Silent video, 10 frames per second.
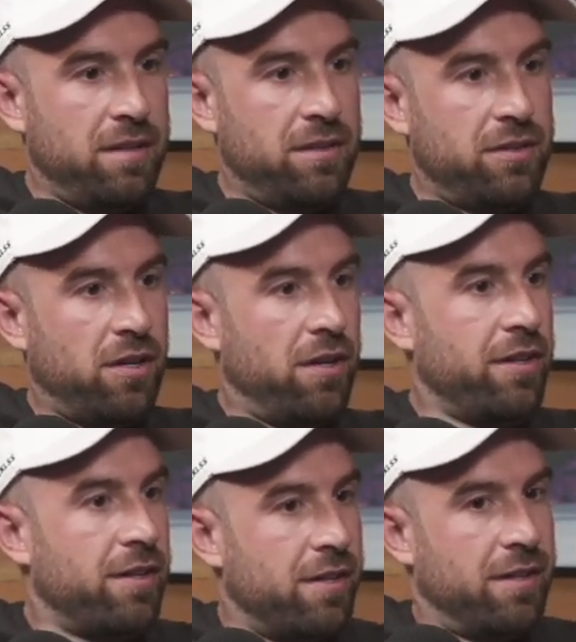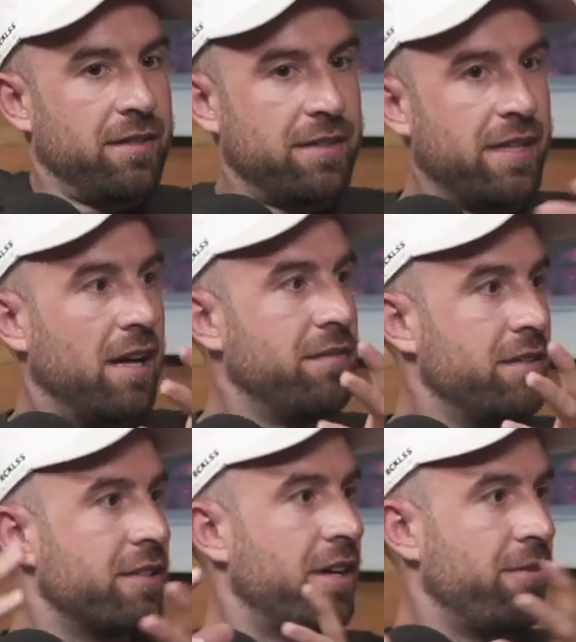saw your stuff and
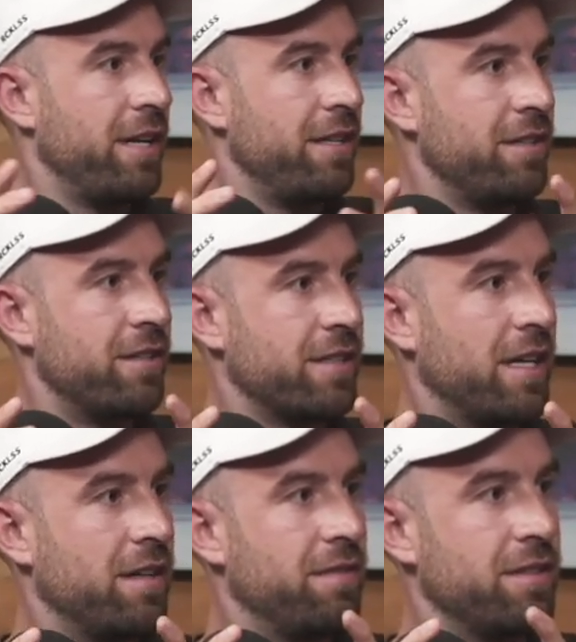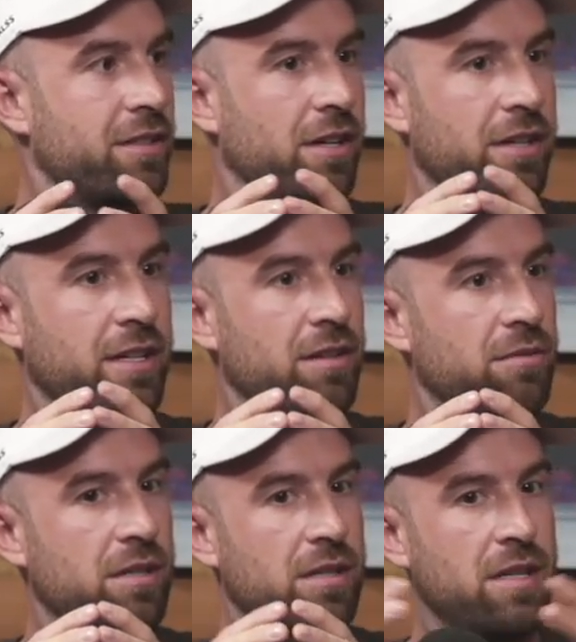started reading your stuff and saw that you
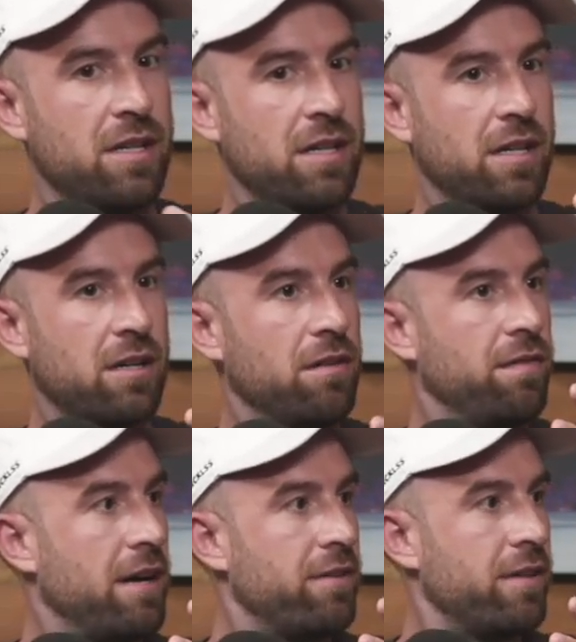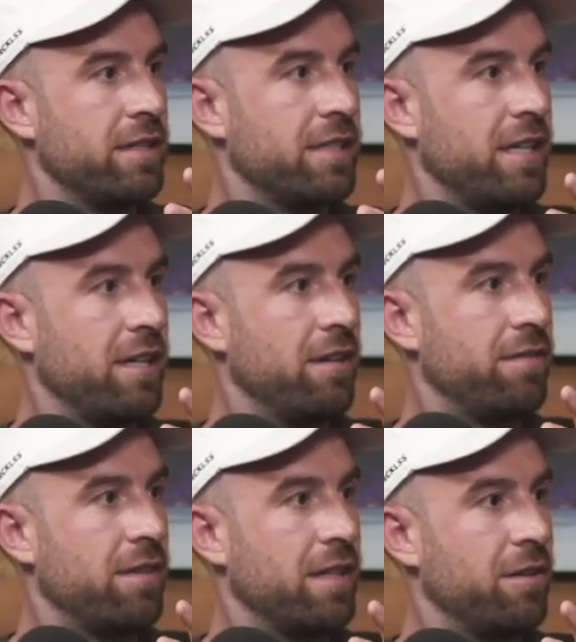were a co-founder and C E O
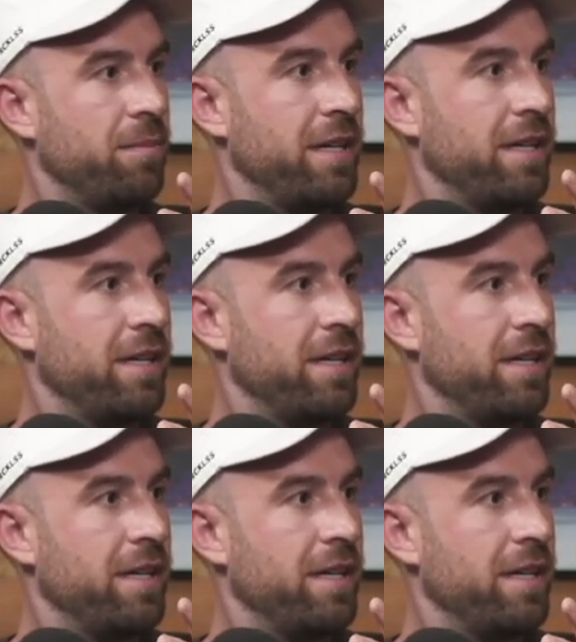for a little bit